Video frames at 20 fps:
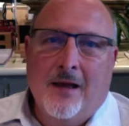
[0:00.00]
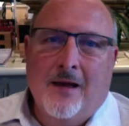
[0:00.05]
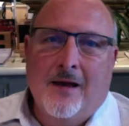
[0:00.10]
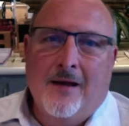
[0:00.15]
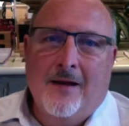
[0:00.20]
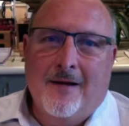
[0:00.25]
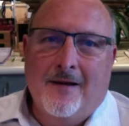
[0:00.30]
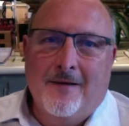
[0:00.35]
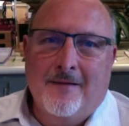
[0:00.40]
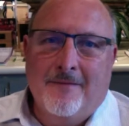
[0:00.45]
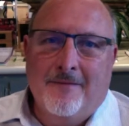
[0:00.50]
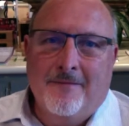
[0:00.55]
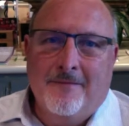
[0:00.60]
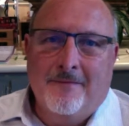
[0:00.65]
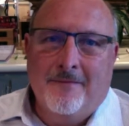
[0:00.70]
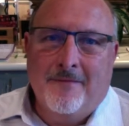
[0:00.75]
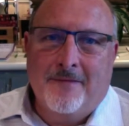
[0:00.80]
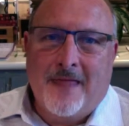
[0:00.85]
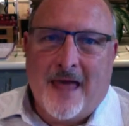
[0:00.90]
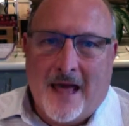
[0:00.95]
of
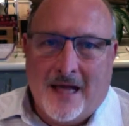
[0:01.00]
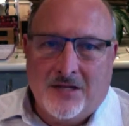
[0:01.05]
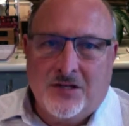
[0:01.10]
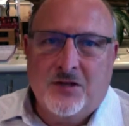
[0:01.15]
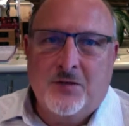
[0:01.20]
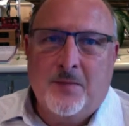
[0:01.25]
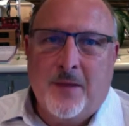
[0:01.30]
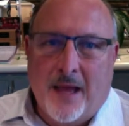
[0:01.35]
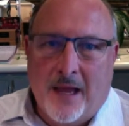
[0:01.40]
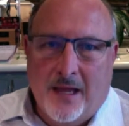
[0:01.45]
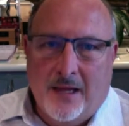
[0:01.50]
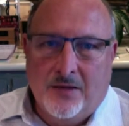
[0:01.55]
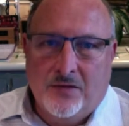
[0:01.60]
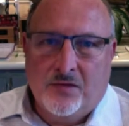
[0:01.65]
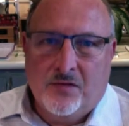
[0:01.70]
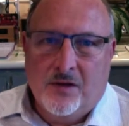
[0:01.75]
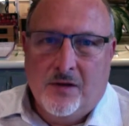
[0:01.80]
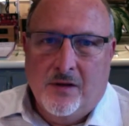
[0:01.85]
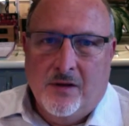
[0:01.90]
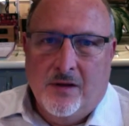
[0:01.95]
that
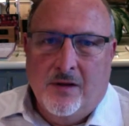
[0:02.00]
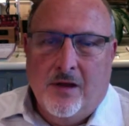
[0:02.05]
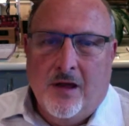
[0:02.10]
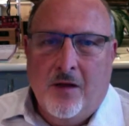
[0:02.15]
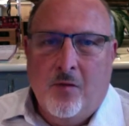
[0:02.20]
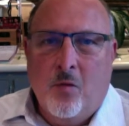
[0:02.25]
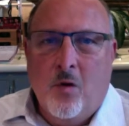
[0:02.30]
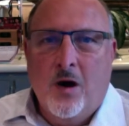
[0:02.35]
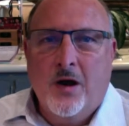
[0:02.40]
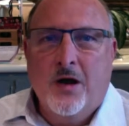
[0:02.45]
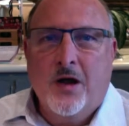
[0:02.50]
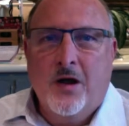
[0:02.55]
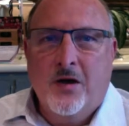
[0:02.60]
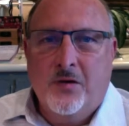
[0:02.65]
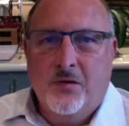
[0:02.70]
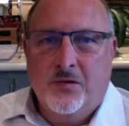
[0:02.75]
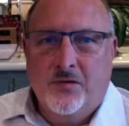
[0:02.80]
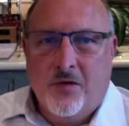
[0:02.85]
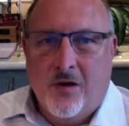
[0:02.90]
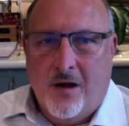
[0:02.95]
space, what
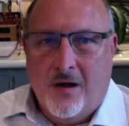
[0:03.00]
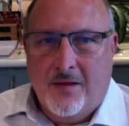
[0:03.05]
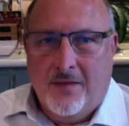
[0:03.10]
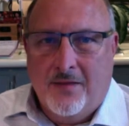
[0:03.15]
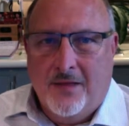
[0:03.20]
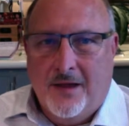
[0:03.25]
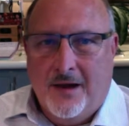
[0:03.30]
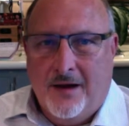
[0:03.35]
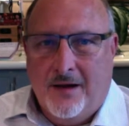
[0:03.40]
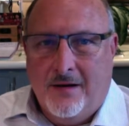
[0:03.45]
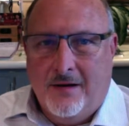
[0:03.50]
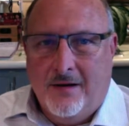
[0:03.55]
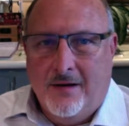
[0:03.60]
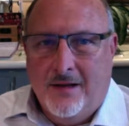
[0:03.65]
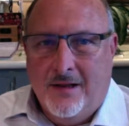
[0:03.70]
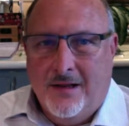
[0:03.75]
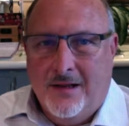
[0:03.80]
goes on there.